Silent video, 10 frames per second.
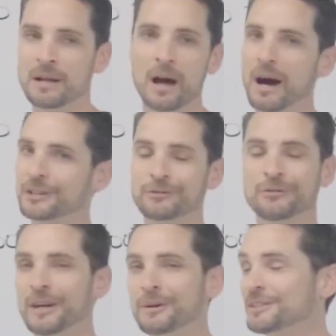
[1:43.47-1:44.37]
It's
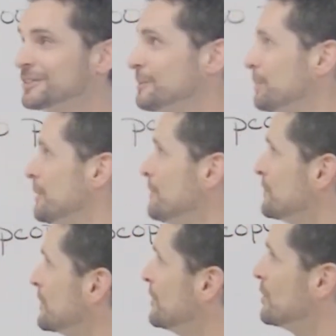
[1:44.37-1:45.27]
very simple,
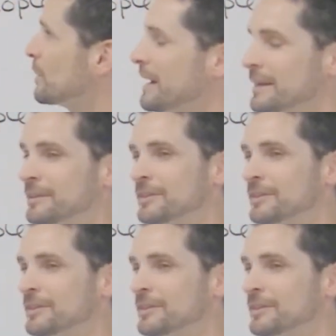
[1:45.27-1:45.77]
right?